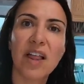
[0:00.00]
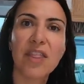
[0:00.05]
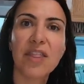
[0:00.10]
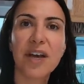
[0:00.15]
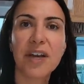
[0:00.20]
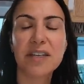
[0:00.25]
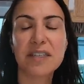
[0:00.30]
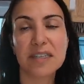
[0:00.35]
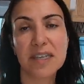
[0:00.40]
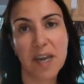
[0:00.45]

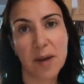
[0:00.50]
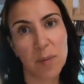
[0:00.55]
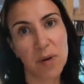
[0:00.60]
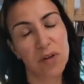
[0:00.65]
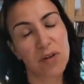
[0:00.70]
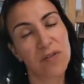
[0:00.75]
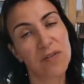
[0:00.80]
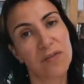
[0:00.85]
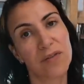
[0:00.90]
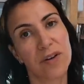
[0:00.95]
that is
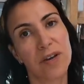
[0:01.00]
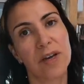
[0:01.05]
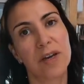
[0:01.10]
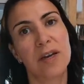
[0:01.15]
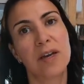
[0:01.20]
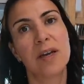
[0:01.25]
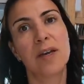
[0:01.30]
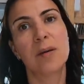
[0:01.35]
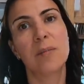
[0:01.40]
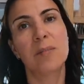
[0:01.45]
chemical free
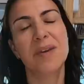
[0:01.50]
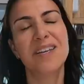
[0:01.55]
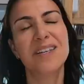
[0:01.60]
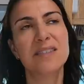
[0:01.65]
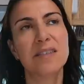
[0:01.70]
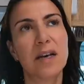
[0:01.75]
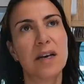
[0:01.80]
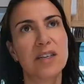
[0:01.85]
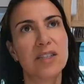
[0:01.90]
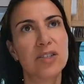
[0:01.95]

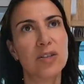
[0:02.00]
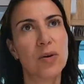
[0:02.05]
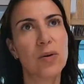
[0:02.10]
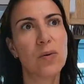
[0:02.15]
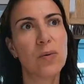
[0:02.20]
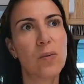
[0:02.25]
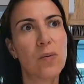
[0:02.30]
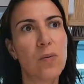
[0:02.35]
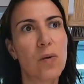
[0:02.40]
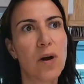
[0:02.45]
because I
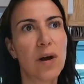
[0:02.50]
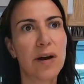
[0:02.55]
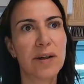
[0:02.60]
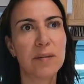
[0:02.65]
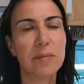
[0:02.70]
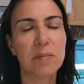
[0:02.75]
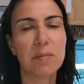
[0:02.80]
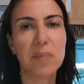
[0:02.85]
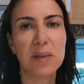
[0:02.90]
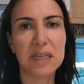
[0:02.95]
don't
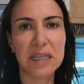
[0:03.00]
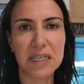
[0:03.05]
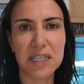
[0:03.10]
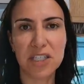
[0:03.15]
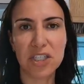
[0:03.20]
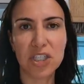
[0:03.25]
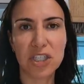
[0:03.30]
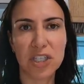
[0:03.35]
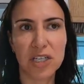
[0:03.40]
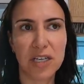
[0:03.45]
want
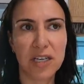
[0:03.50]
bleach